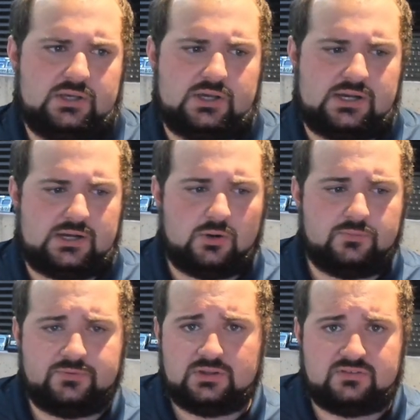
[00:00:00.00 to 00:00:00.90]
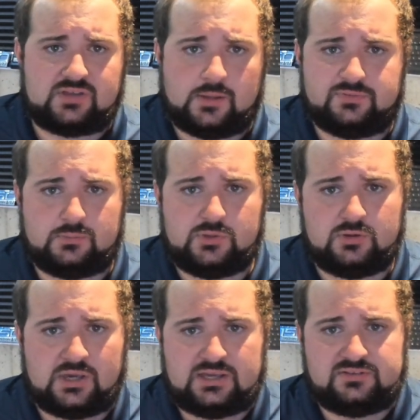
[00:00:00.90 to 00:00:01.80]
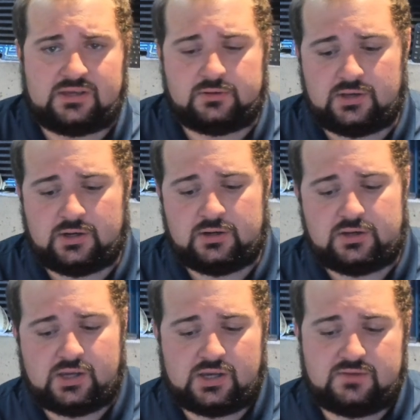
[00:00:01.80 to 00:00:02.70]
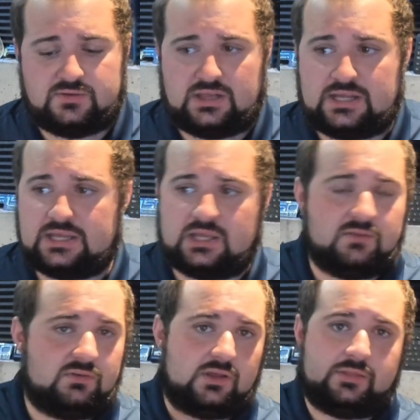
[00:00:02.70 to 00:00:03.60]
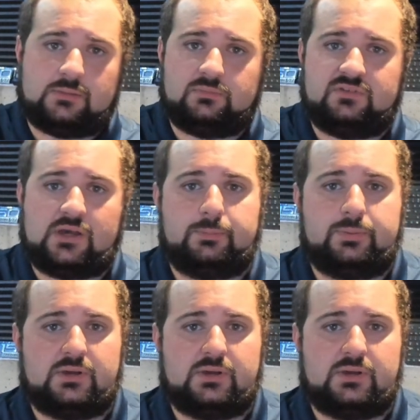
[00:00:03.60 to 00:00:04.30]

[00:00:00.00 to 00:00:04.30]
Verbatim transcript: Uh, hopefully this helps some of you guys out there. Uh, if you like it, give it a thumbs up.